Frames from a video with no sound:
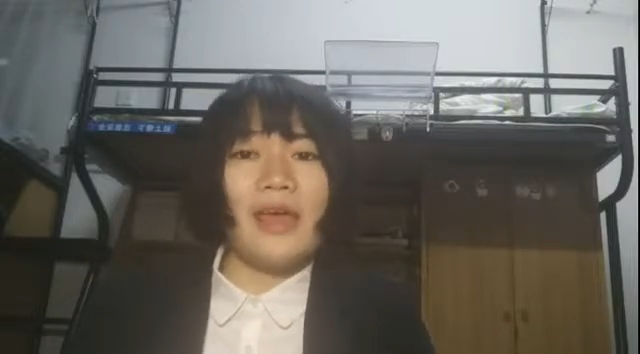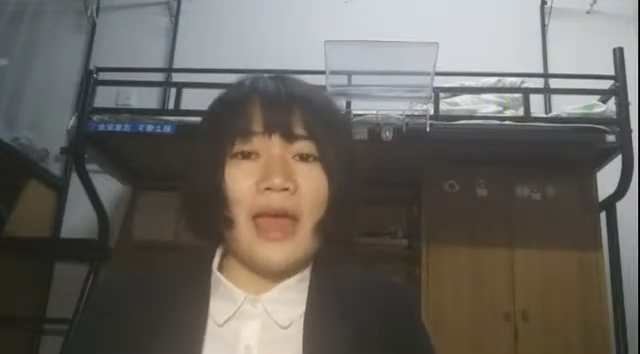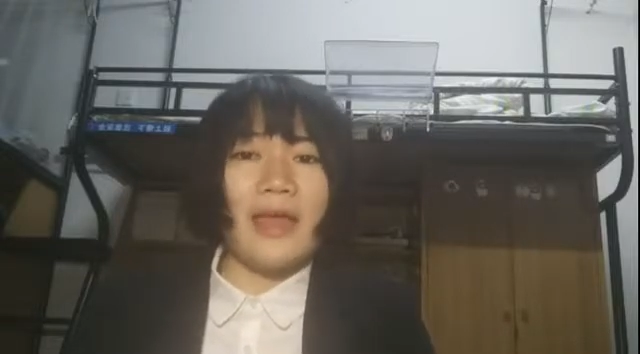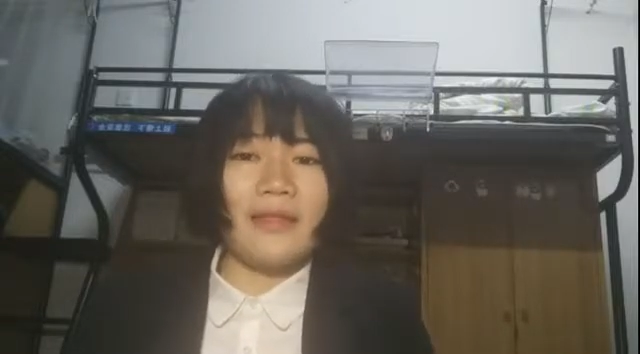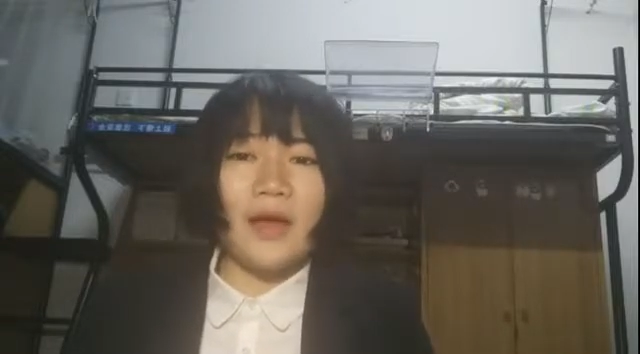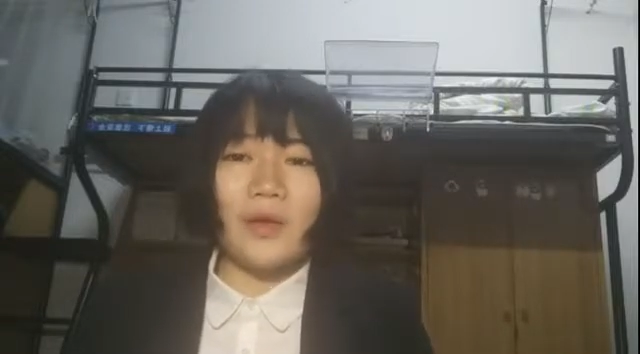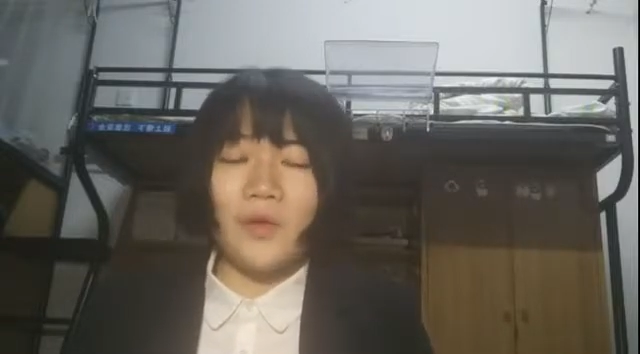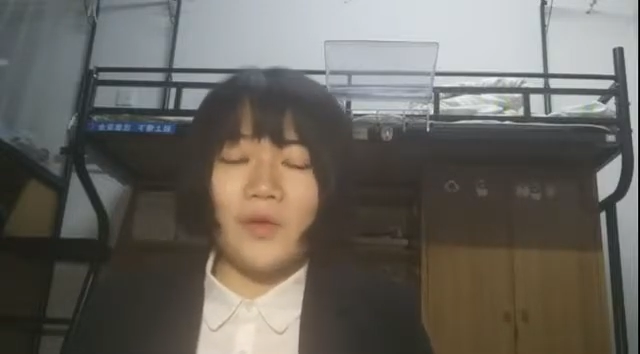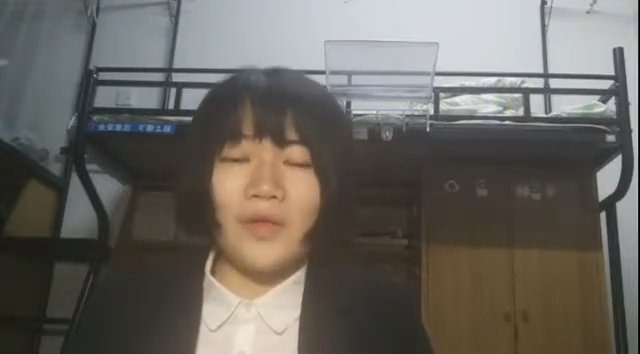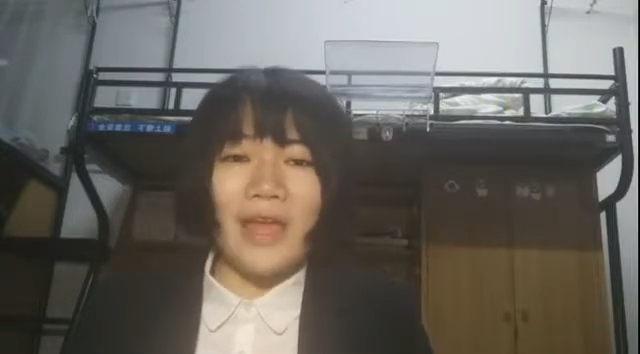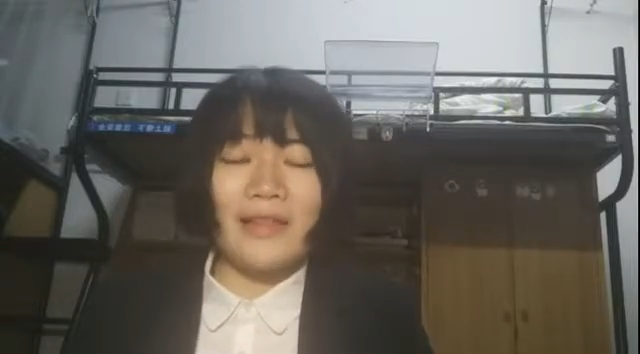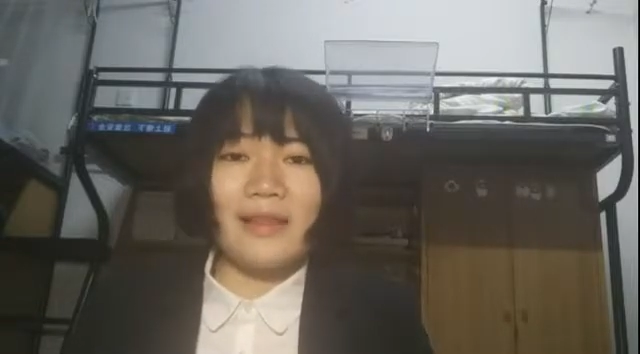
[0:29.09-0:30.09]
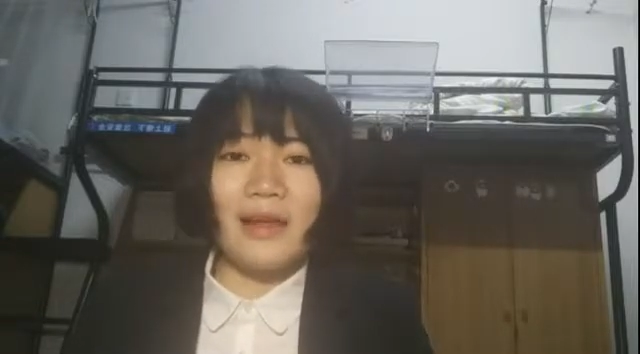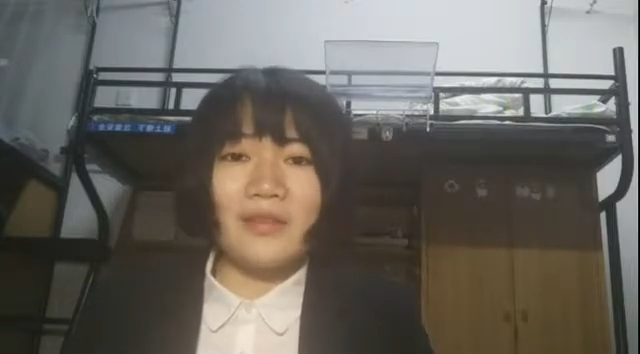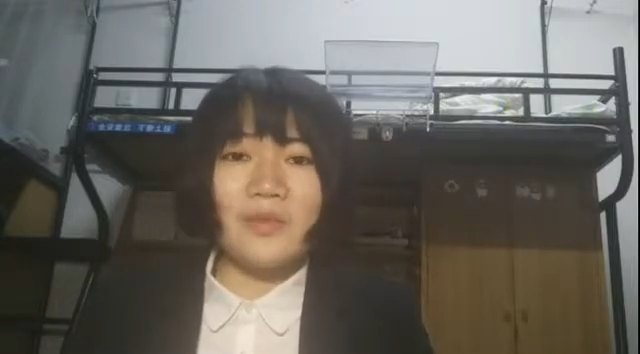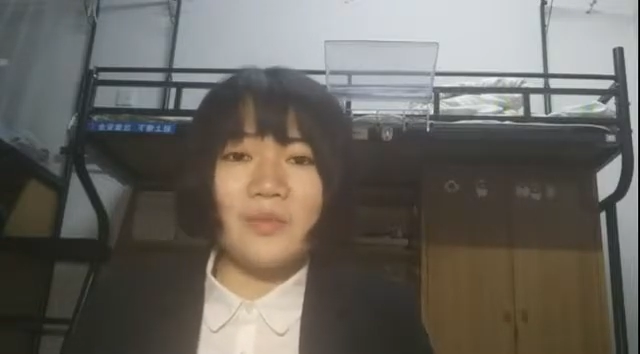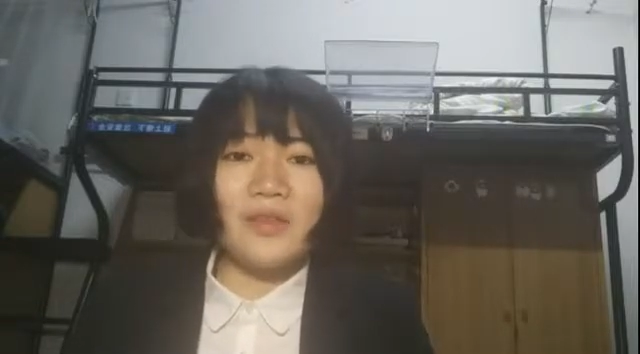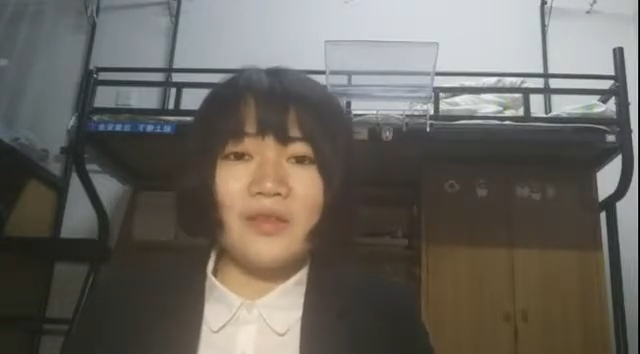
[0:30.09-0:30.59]
and I could
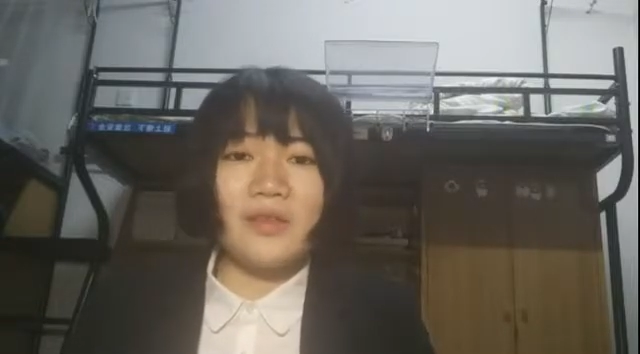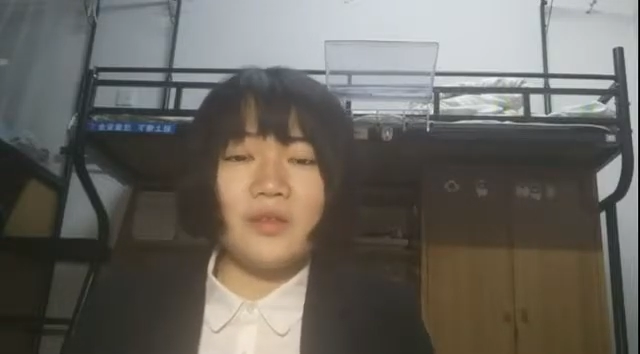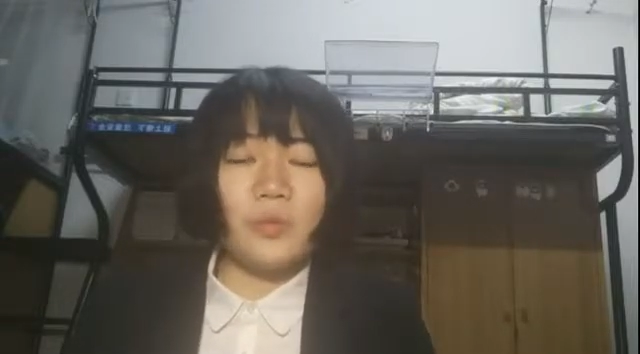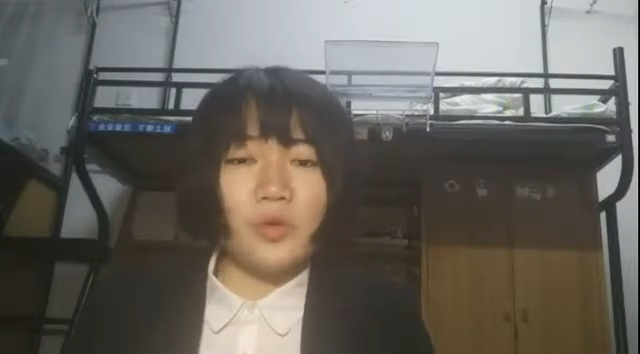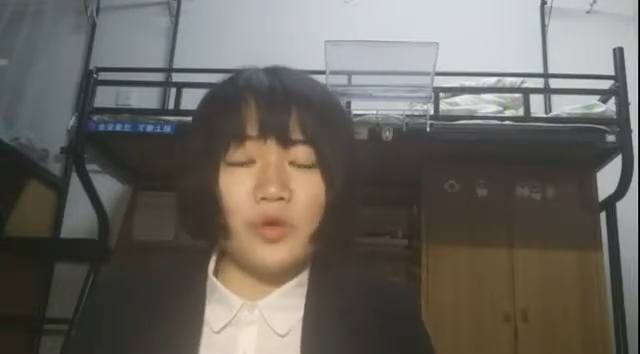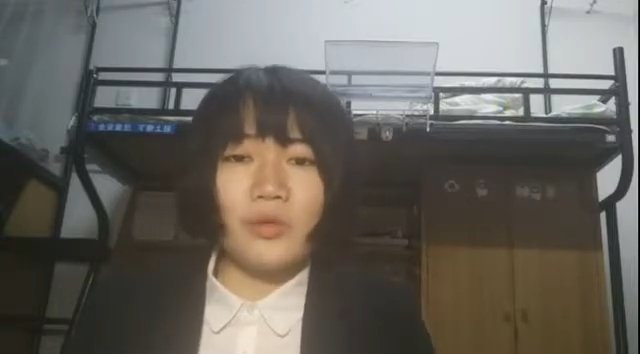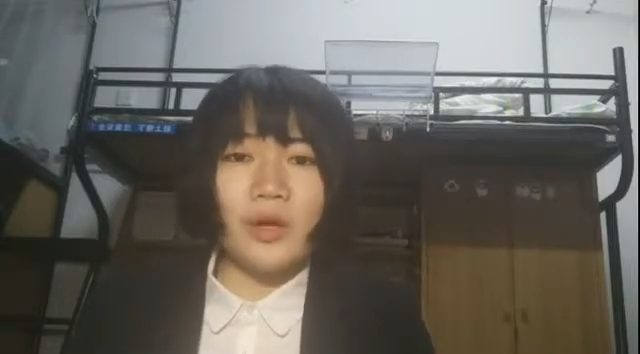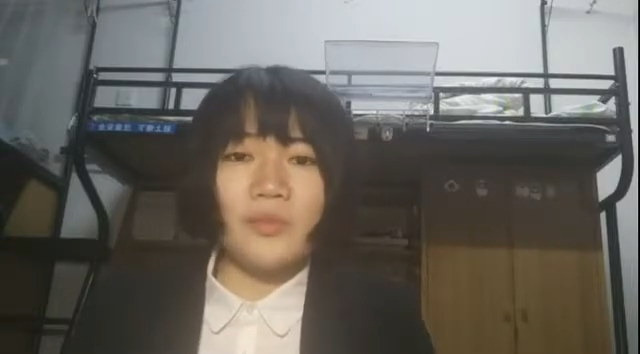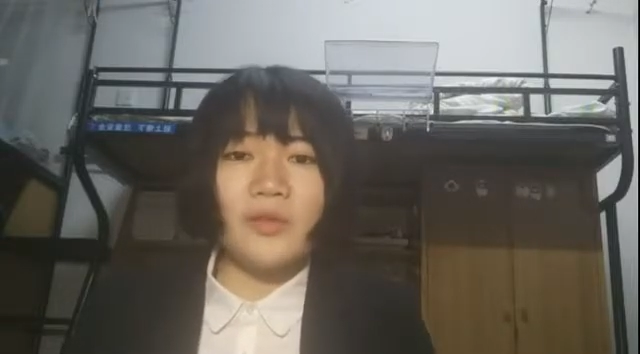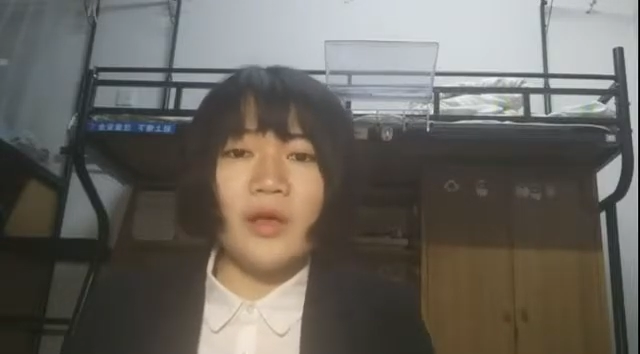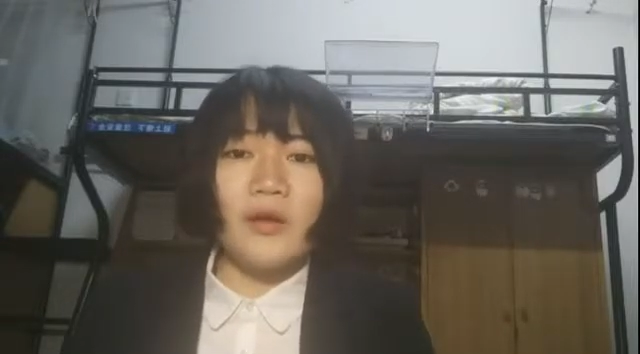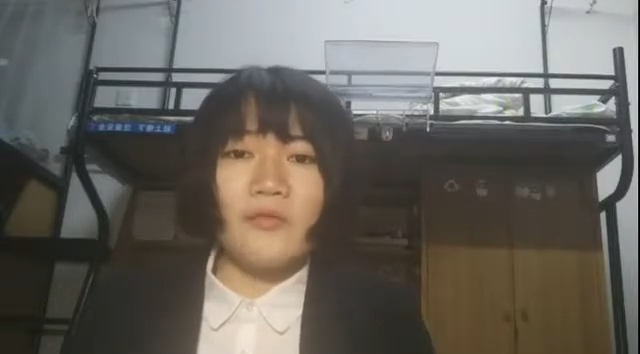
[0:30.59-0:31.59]
analyze business programs